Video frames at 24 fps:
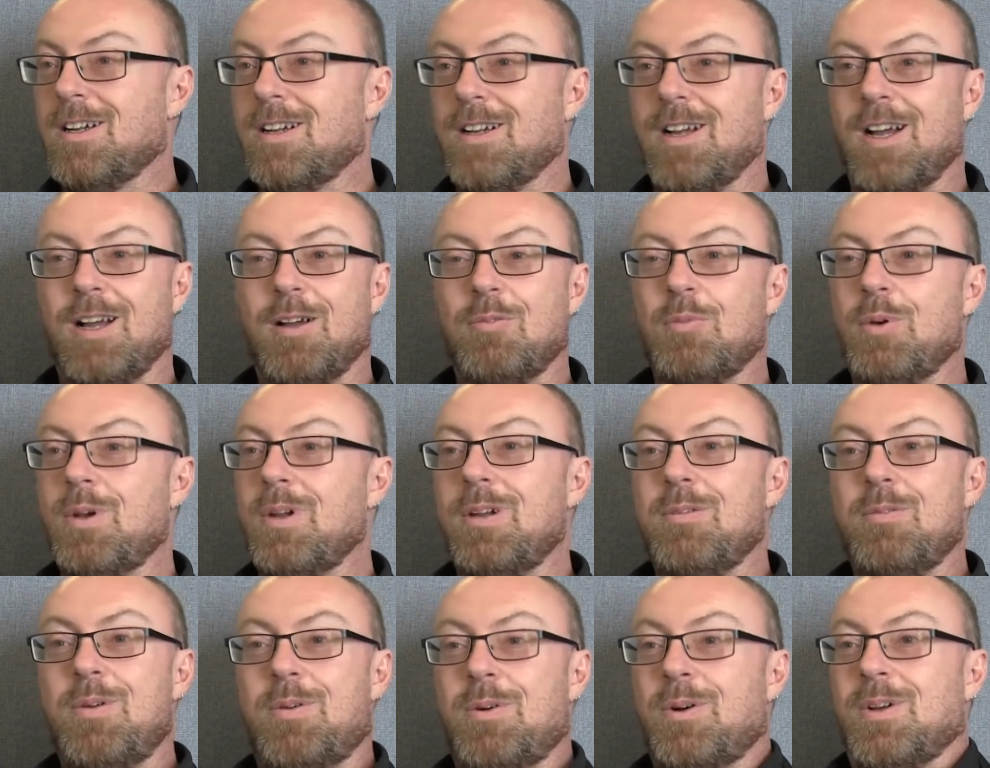I
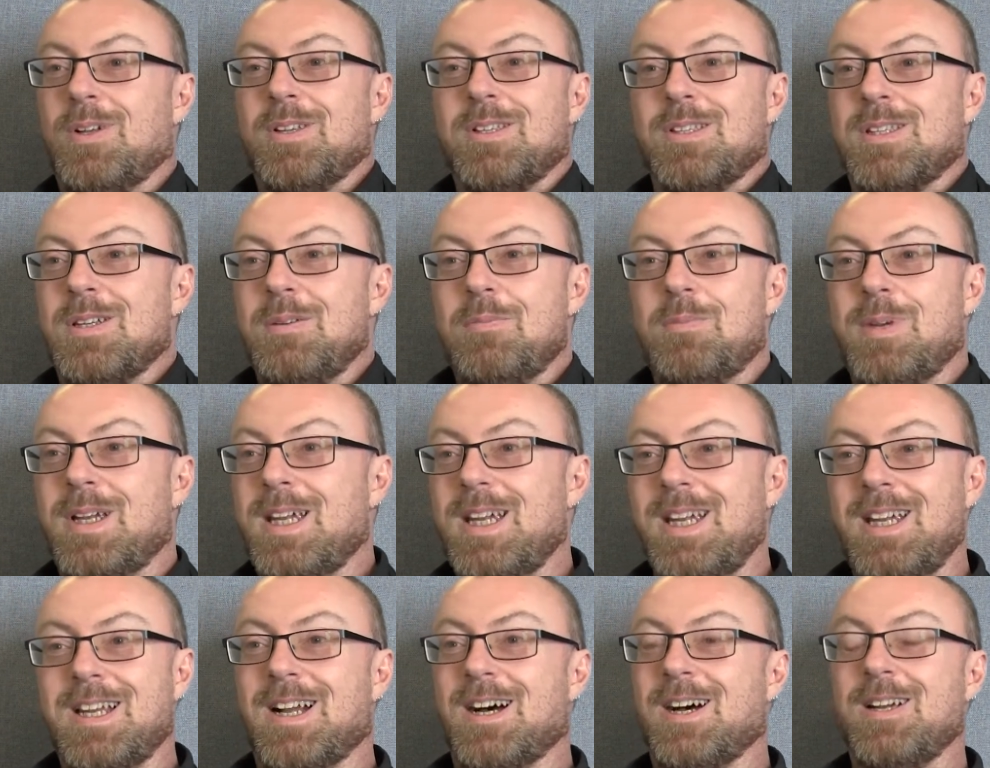mean, what does it
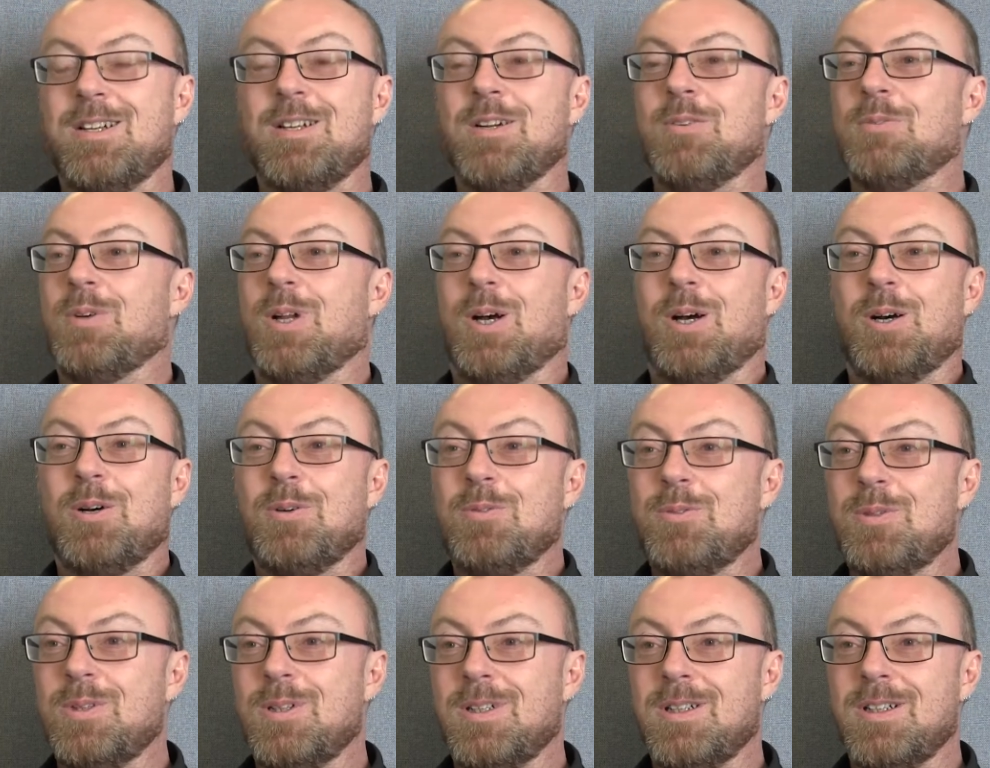mean? I don't
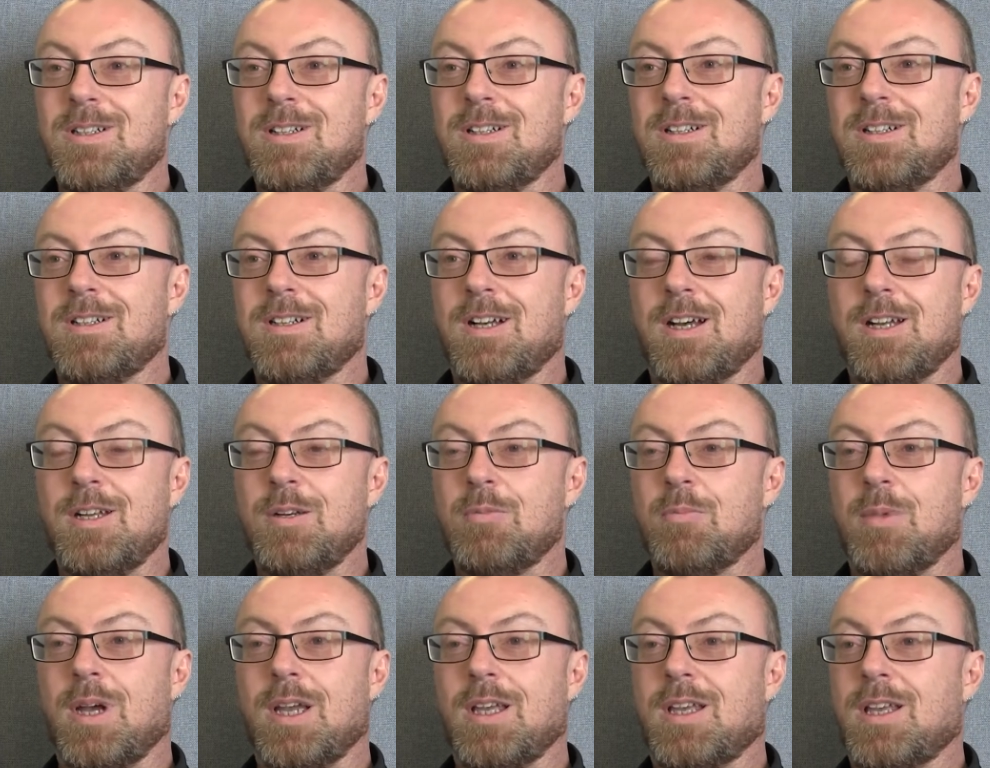know. I
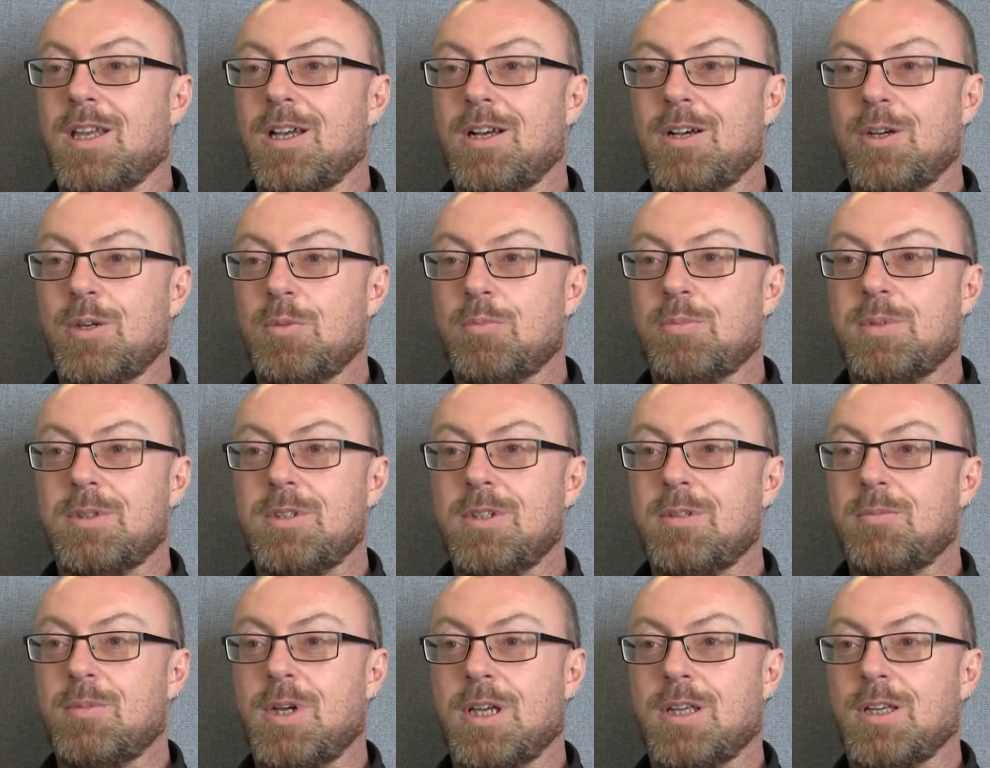didn't make it up, I
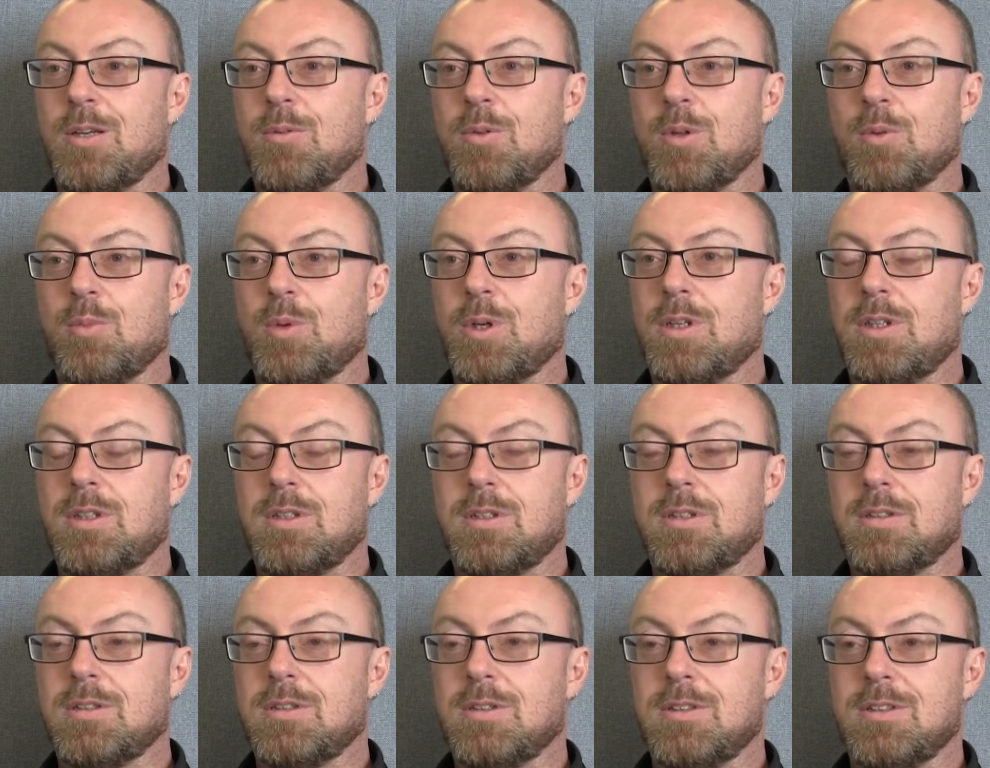didn't make up the
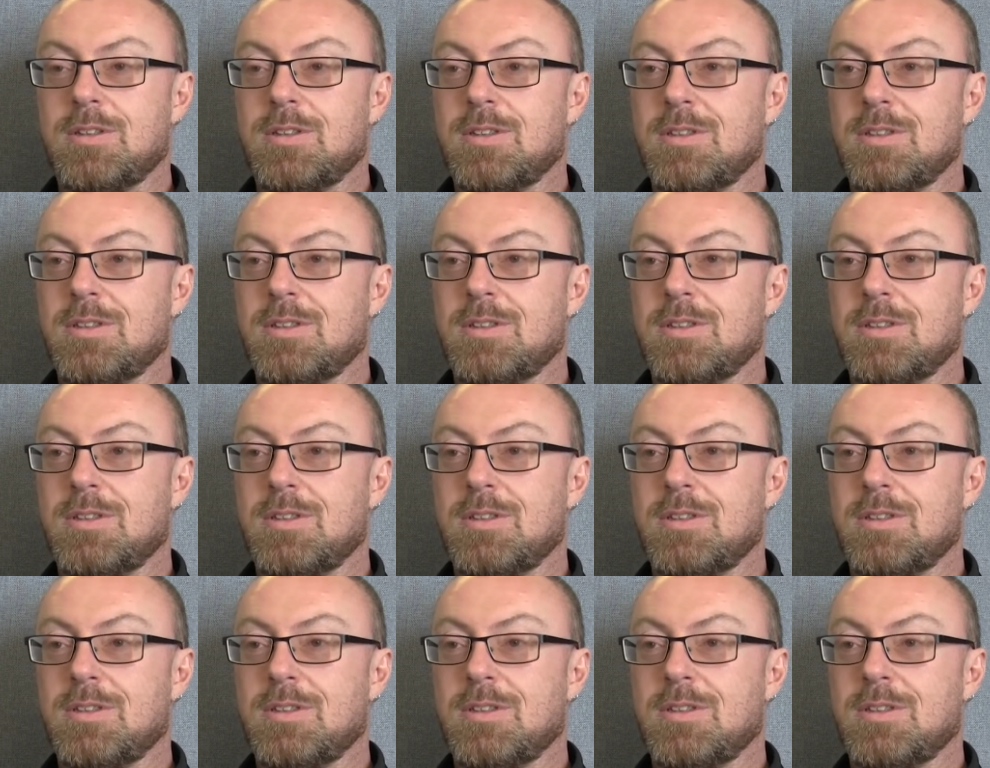world.